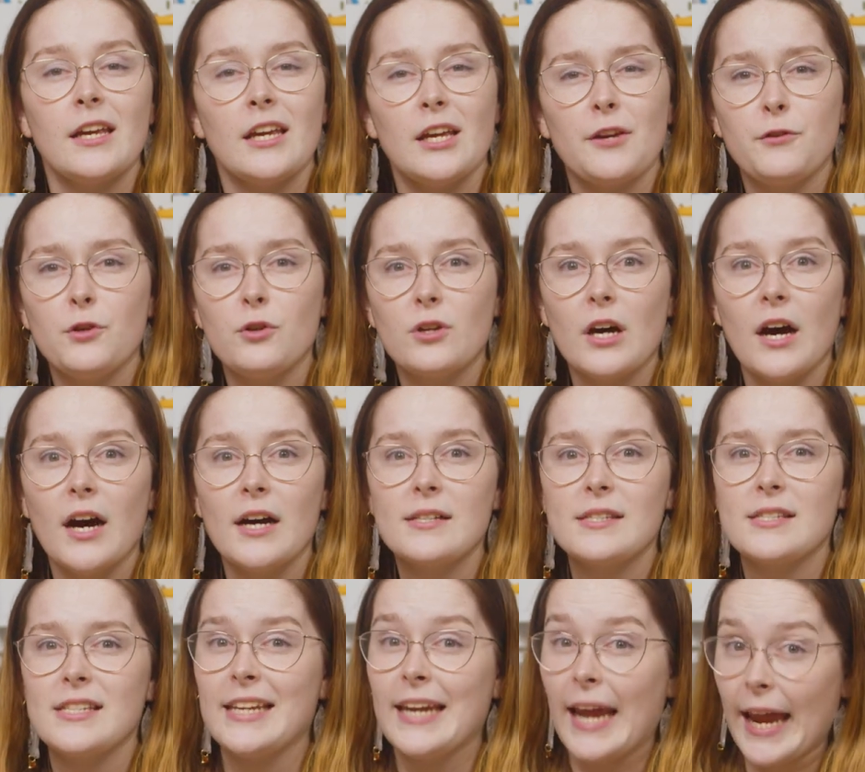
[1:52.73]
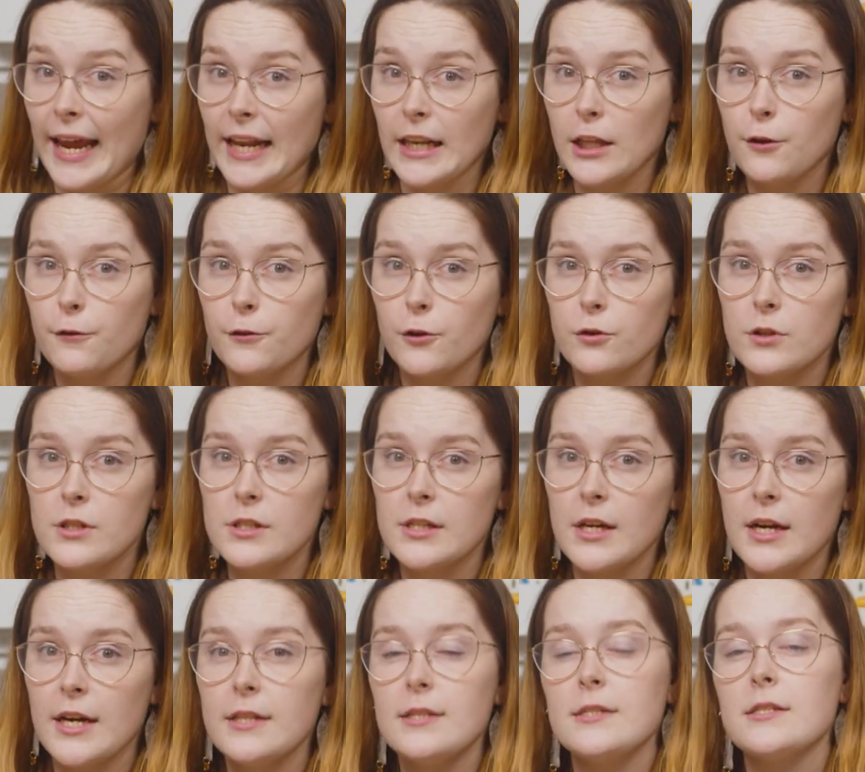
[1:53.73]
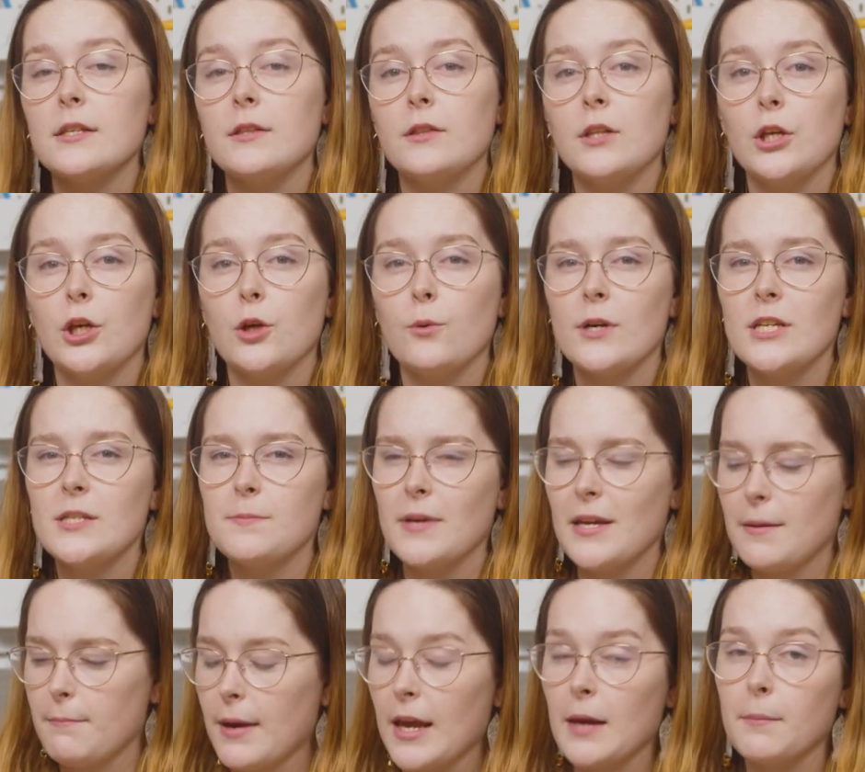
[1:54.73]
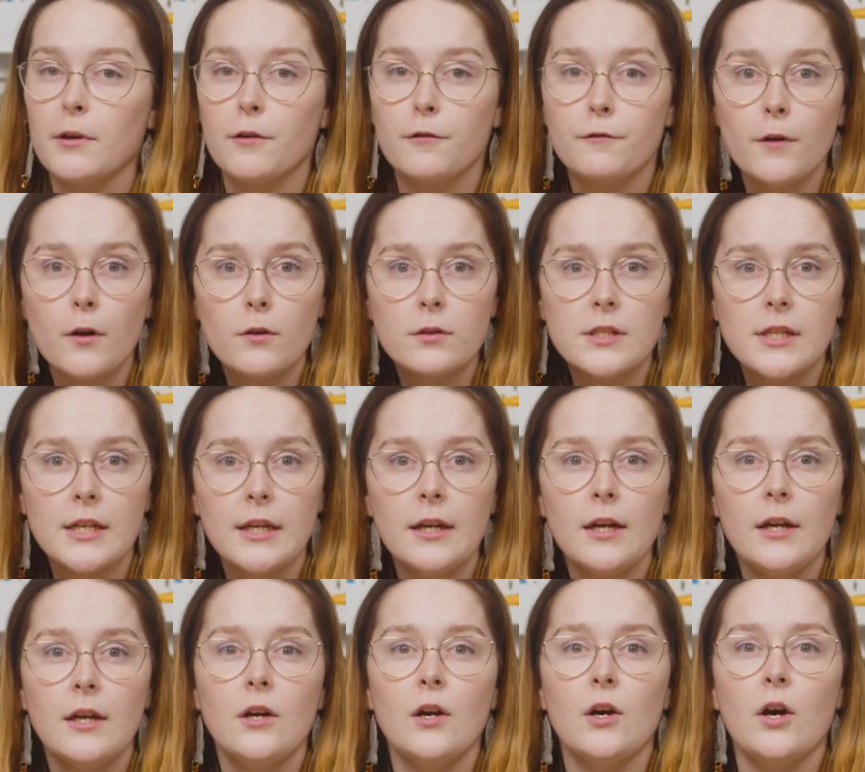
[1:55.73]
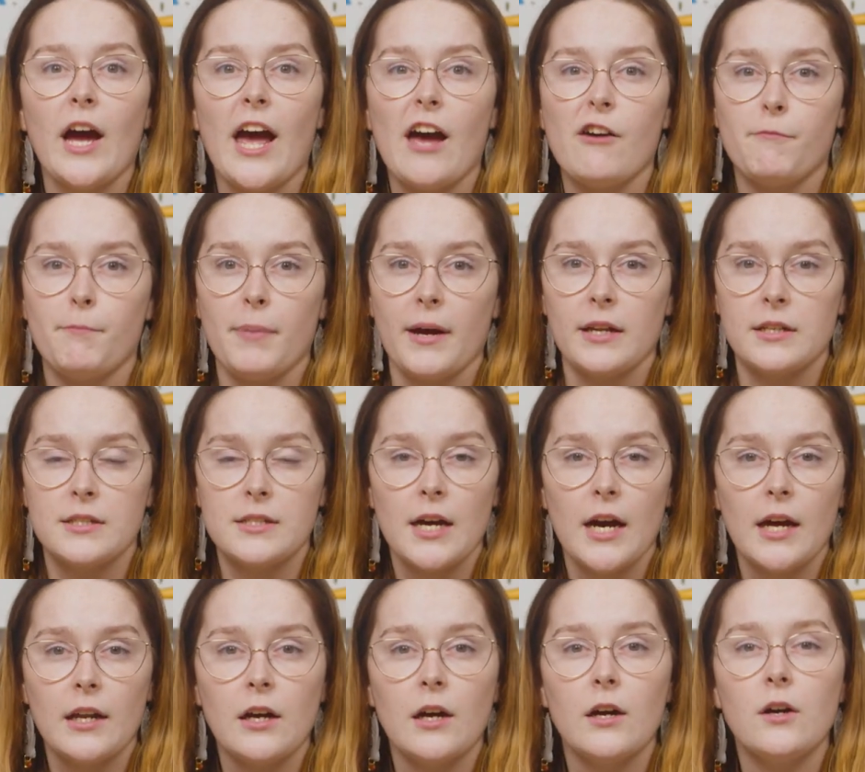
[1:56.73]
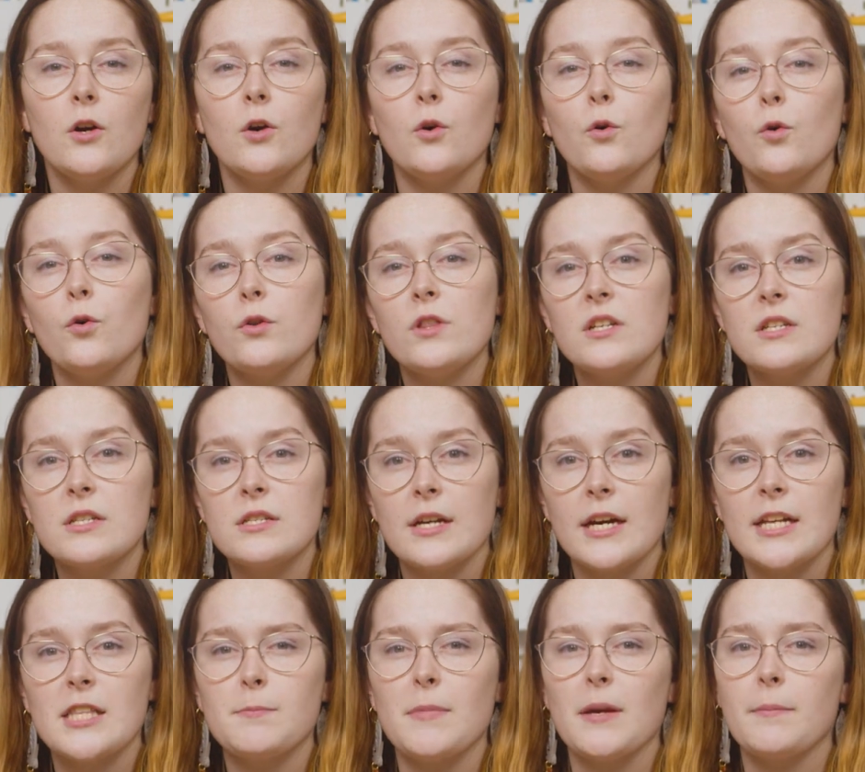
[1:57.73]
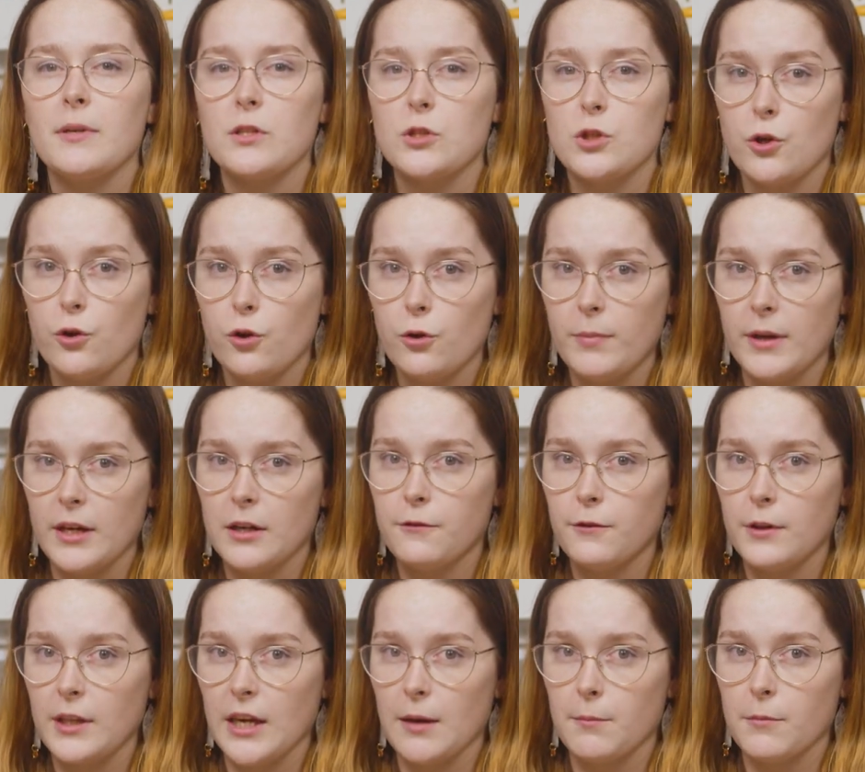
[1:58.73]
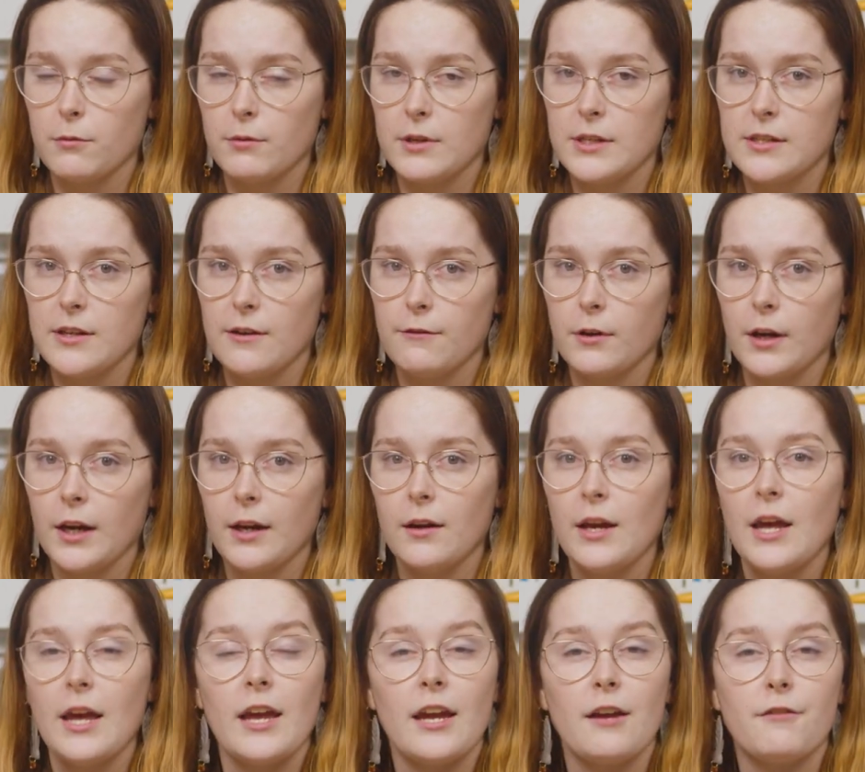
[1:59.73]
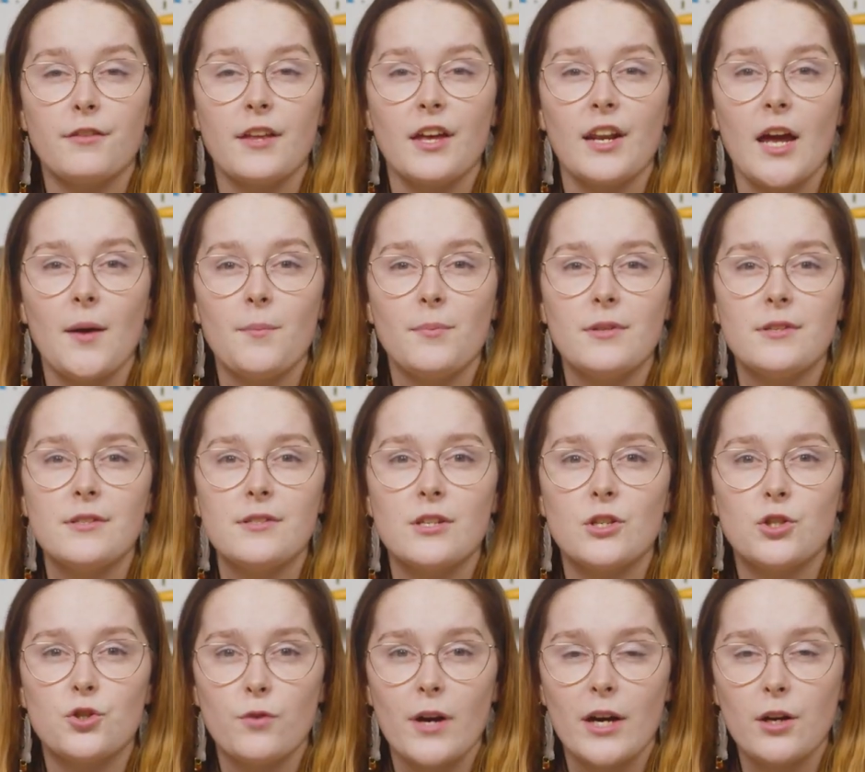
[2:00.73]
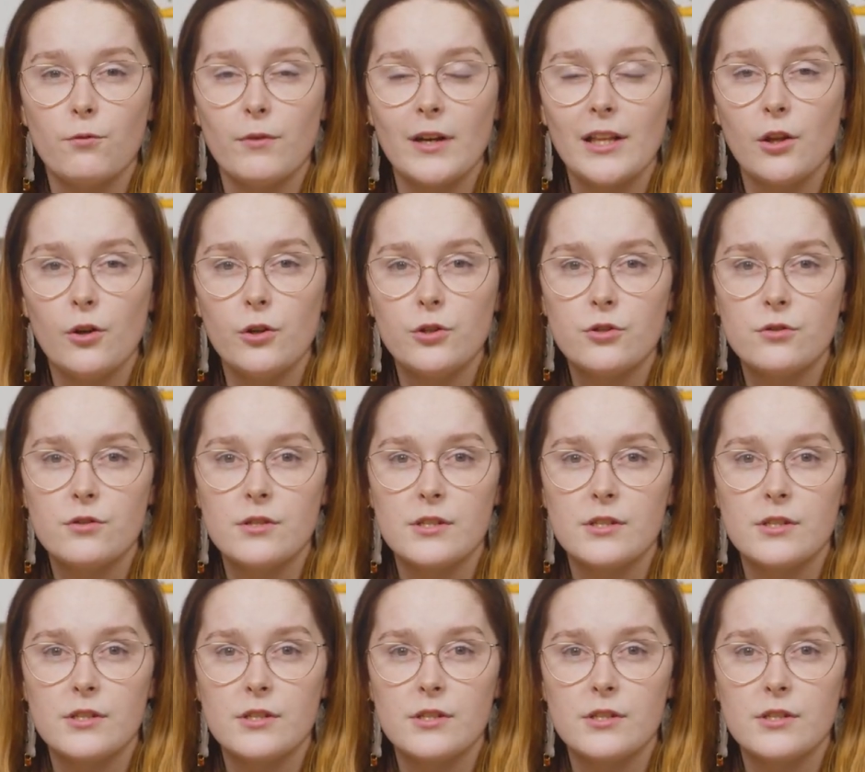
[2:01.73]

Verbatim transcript: If you can't see any of your designs, the USB may be faulty have bad data, or the designs may be too big for the M370. If that happens, try to reload your